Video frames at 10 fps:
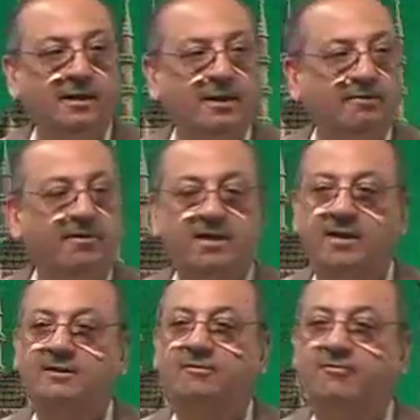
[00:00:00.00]
Where are
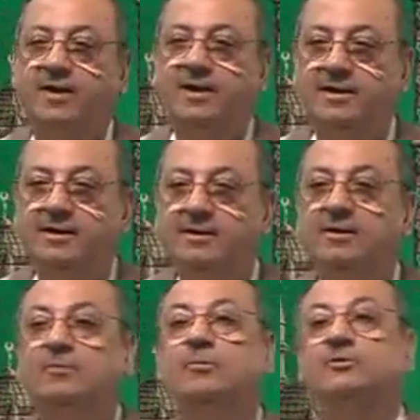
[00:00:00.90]
the fa'il?
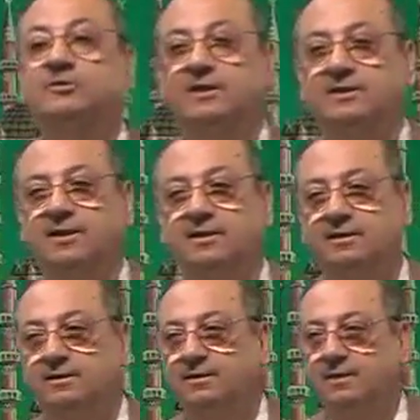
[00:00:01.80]
Mustatir.
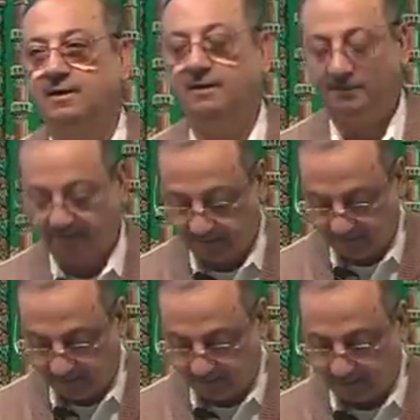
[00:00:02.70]

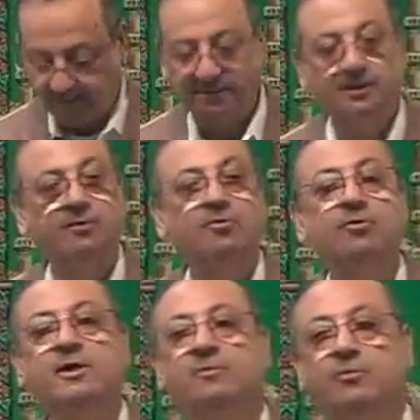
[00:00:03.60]
Taqdeeruhu
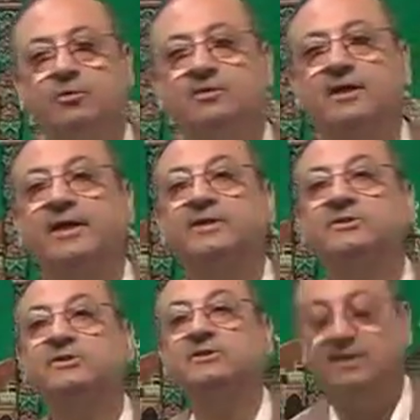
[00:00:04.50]
in both the
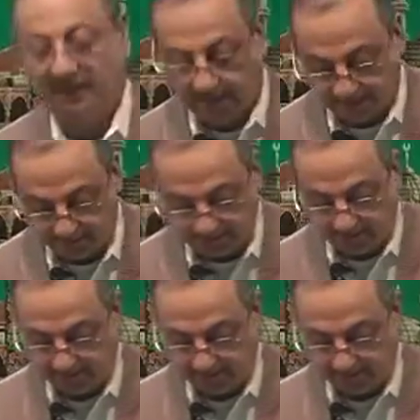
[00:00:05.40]
cases, anta.